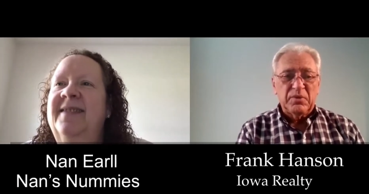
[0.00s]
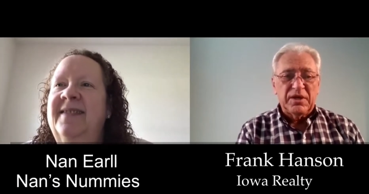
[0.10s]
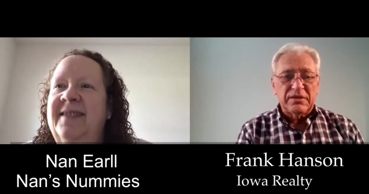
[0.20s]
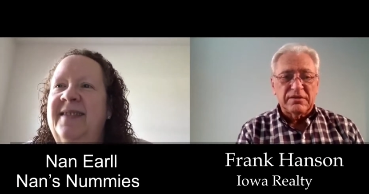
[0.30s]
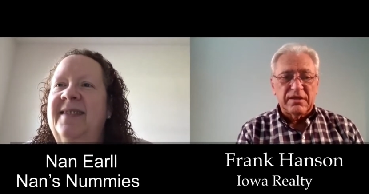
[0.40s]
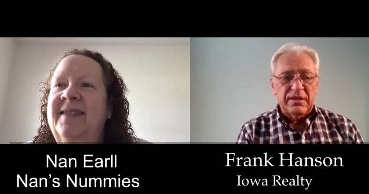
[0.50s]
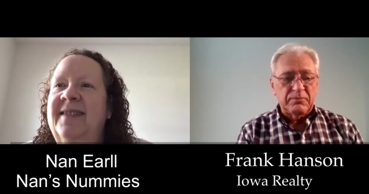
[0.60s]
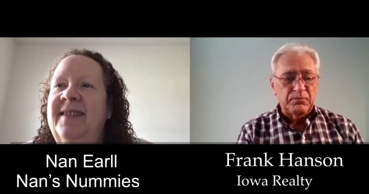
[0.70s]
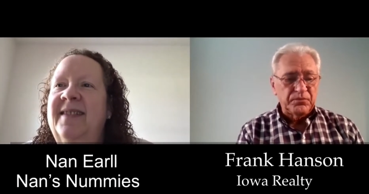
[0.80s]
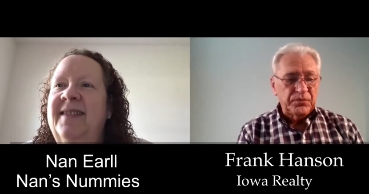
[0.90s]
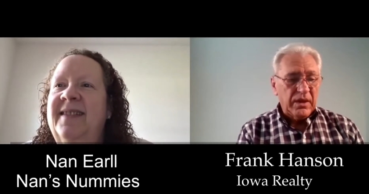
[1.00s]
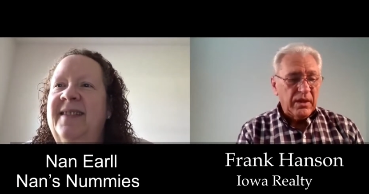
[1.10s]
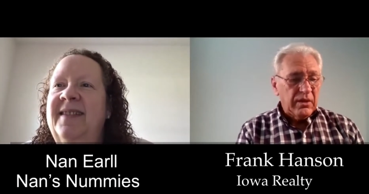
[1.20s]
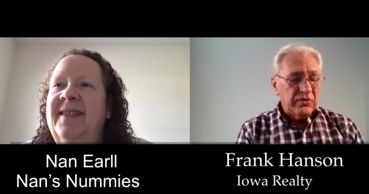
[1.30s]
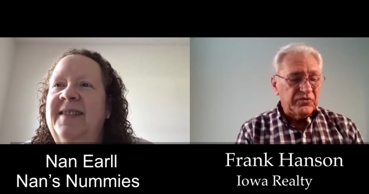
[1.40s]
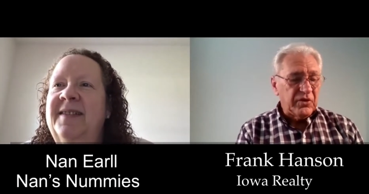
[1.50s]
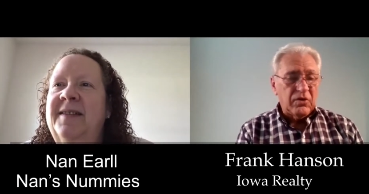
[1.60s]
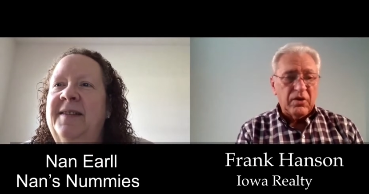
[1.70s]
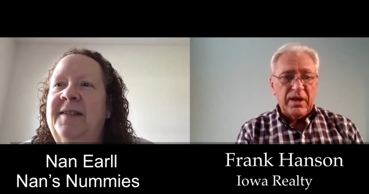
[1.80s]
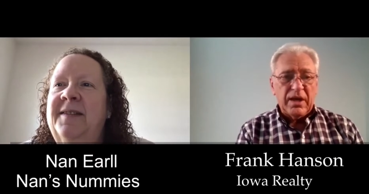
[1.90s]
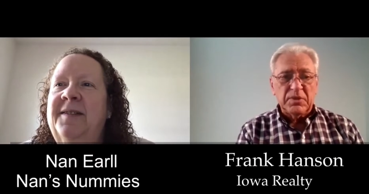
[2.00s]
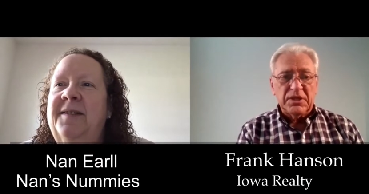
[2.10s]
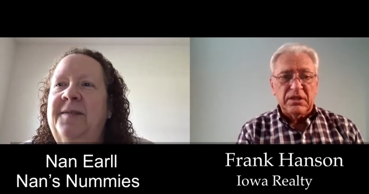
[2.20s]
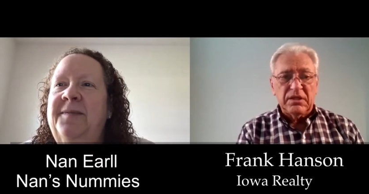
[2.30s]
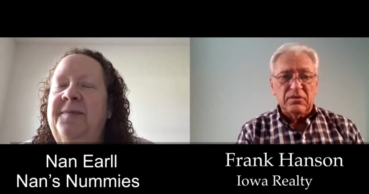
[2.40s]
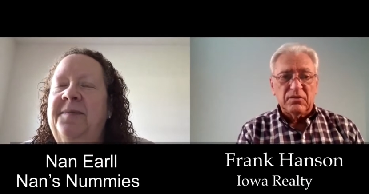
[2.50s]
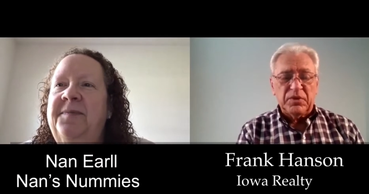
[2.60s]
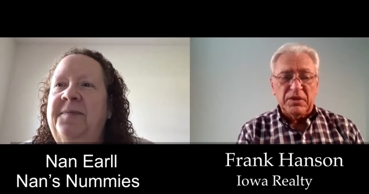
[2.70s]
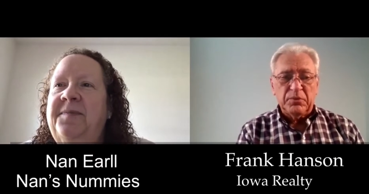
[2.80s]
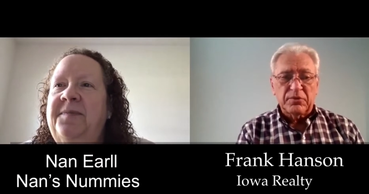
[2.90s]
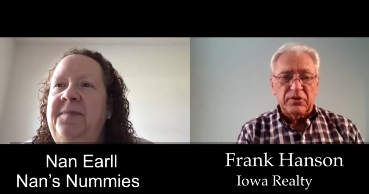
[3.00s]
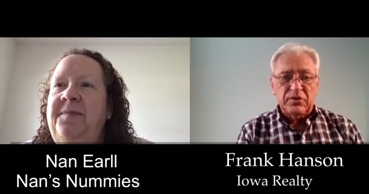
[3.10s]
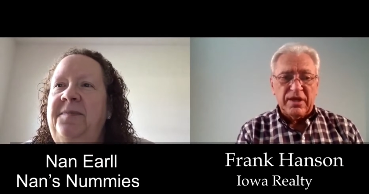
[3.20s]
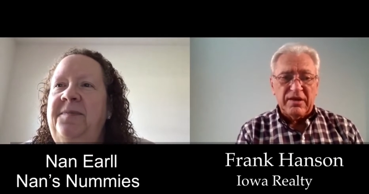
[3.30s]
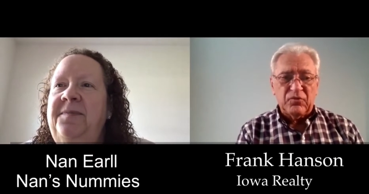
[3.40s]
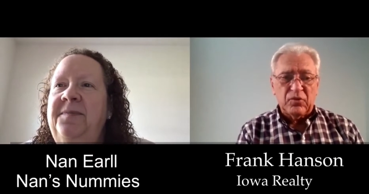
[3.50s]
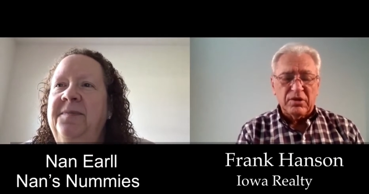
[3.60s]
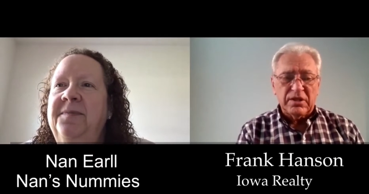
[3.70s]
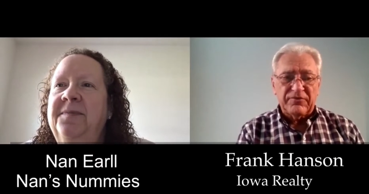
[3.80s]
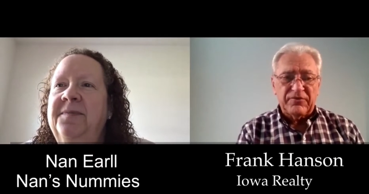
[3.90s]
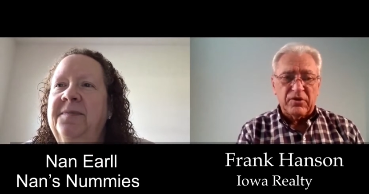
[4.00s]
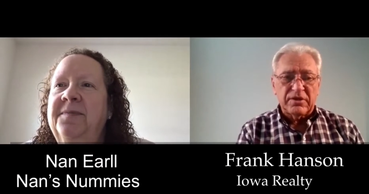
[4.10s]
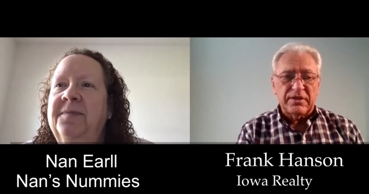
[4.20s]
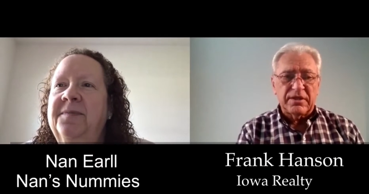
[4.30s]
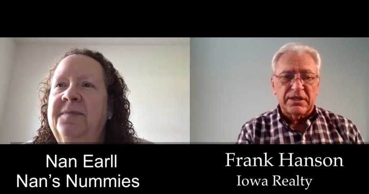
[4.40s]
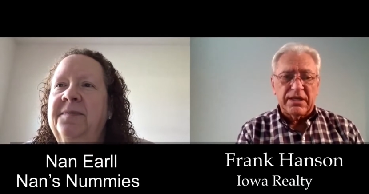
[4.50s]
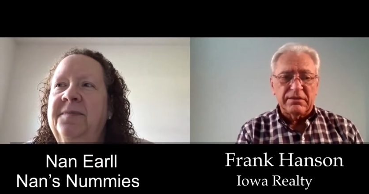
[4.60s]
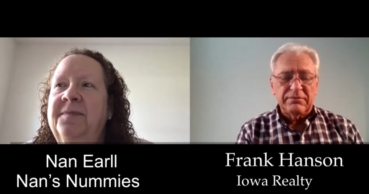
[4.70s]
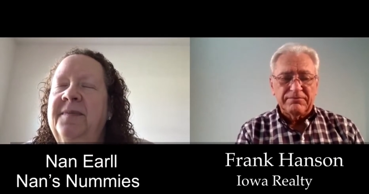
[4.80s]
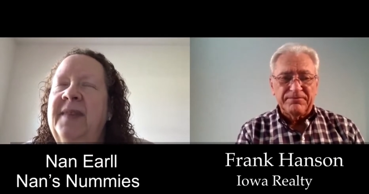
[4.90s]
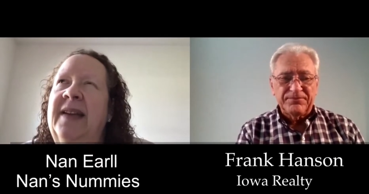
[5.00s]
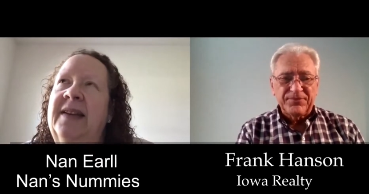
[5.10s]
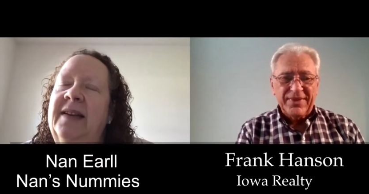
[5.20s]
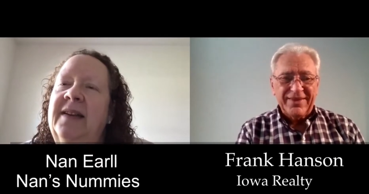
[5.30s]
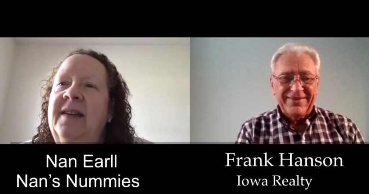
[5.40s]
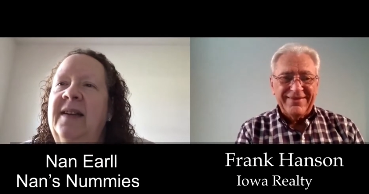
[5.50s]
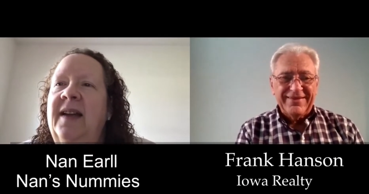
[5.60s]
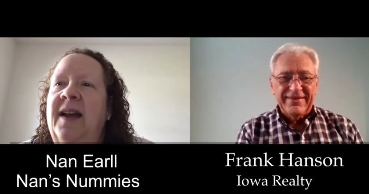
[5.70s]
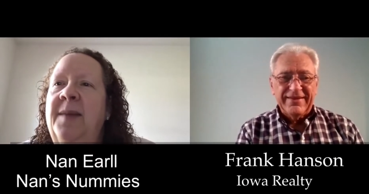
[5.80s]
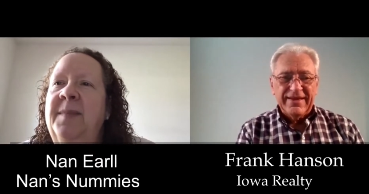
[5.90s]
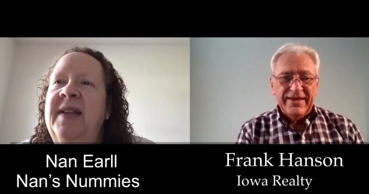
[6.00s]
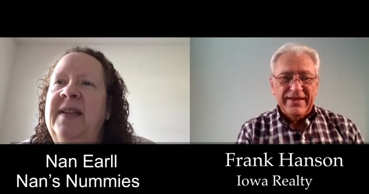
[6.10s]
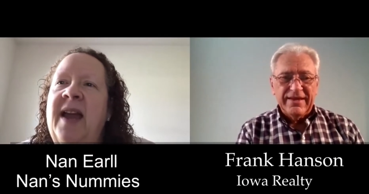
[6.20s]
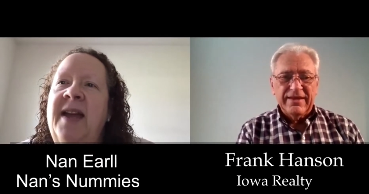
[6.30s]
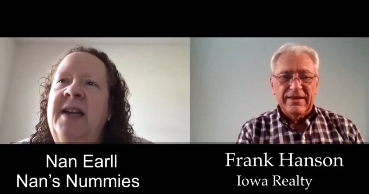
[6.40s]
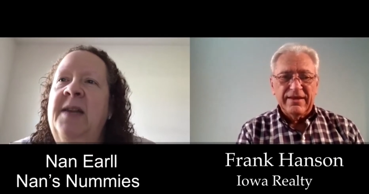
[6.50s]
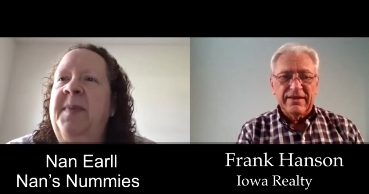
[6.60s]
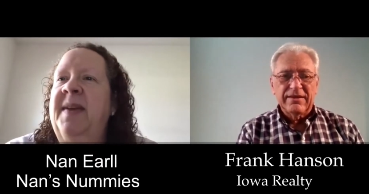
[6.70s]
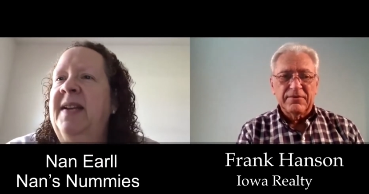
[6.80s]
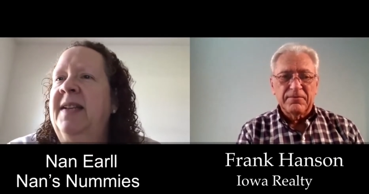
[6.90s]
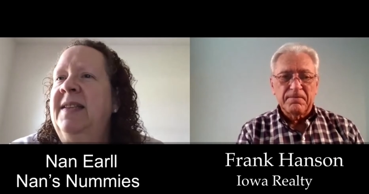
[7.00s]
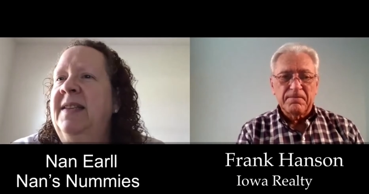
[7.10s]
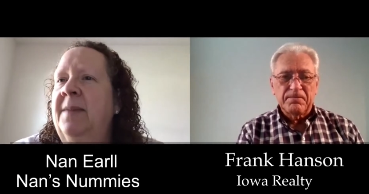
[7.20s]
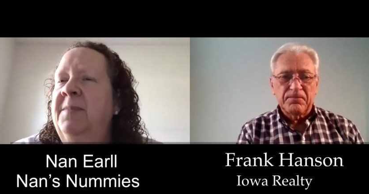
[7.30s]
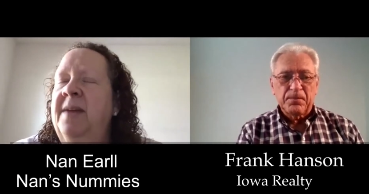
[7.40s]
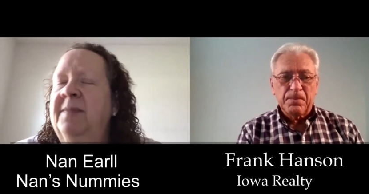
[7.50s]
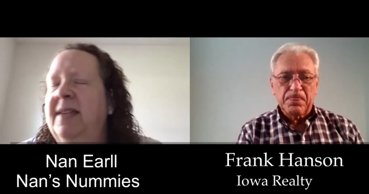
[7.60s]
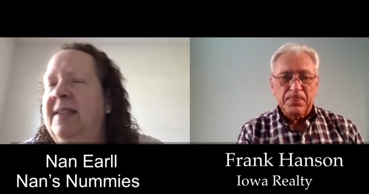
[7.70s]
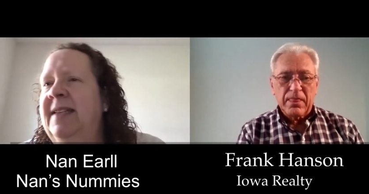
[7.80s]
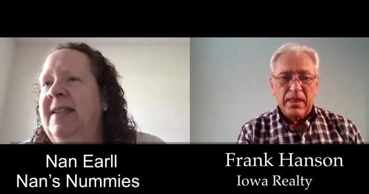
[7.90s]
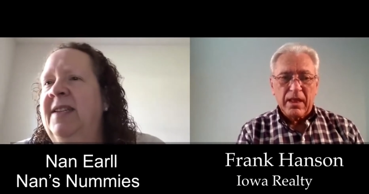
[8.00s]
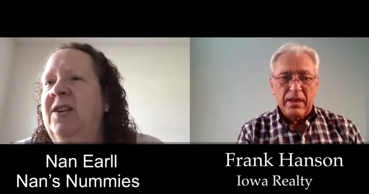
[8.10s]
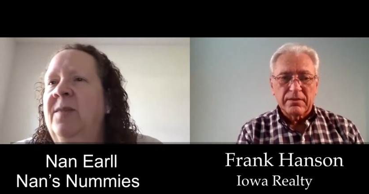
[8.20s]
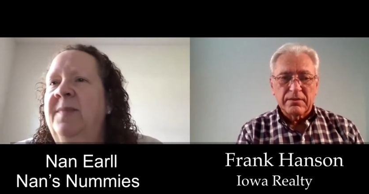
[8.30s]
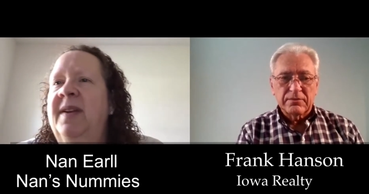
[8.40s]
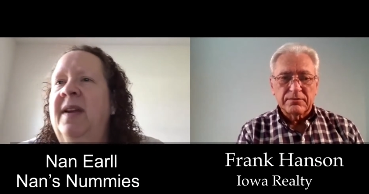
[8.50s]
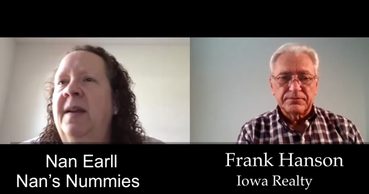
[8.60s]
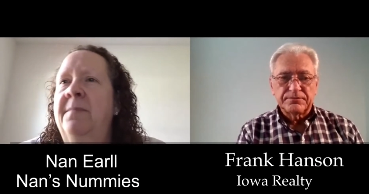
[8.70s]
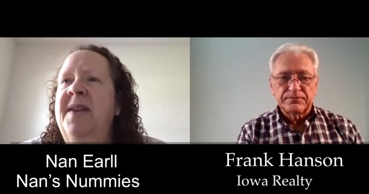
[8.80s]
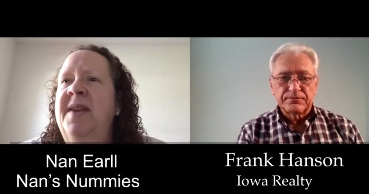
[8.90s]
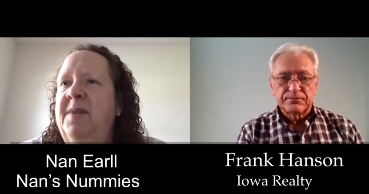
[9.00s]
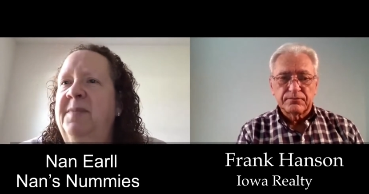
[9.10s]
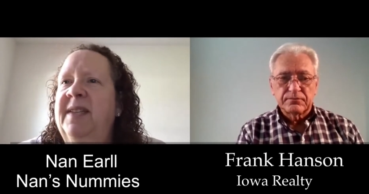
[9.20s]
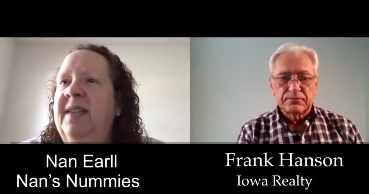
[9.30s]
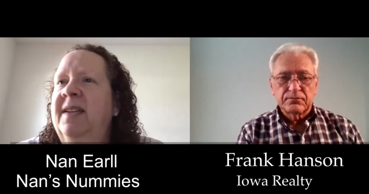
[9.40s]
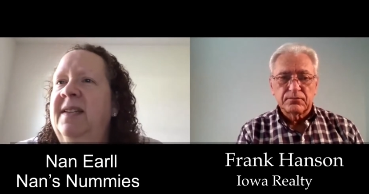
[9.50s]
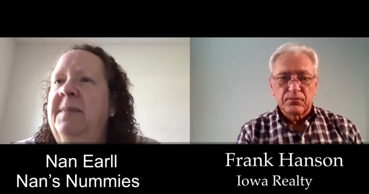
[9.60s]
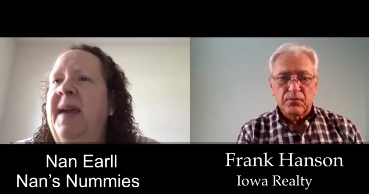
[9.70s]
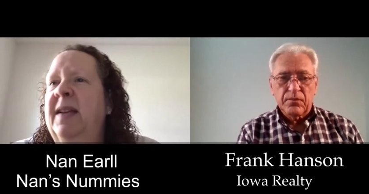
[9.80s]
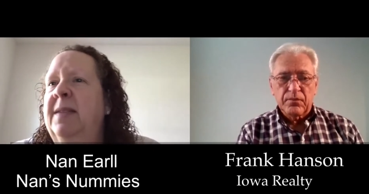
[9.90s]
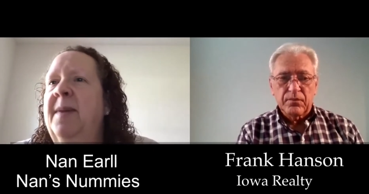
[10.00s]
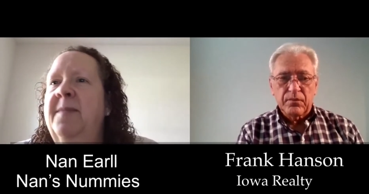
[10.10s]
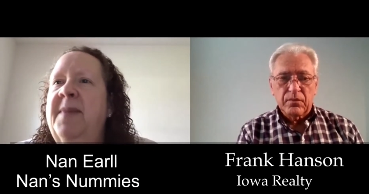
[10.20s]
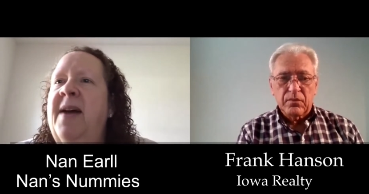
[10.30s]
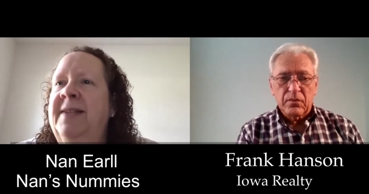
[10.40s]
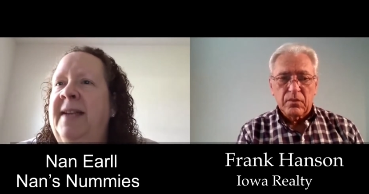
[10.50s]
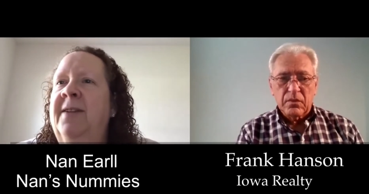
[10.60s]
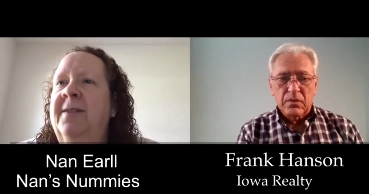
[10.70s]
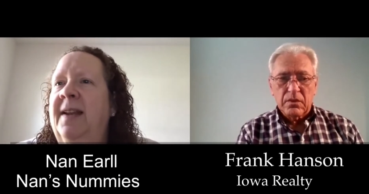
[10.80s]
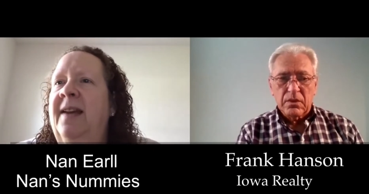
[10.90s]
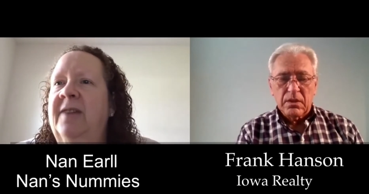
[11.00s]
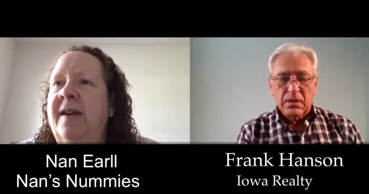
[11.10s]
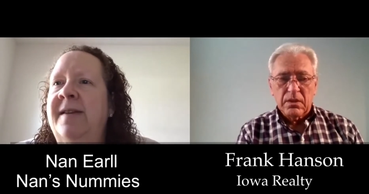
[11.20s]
Speaker 1: But um, so, how many people do you have working for you then, Nan?
Speaker 2: Um, it kind of depends. Sometimes it's seasonal, but at a minimum six, a maximum about 10 or 11.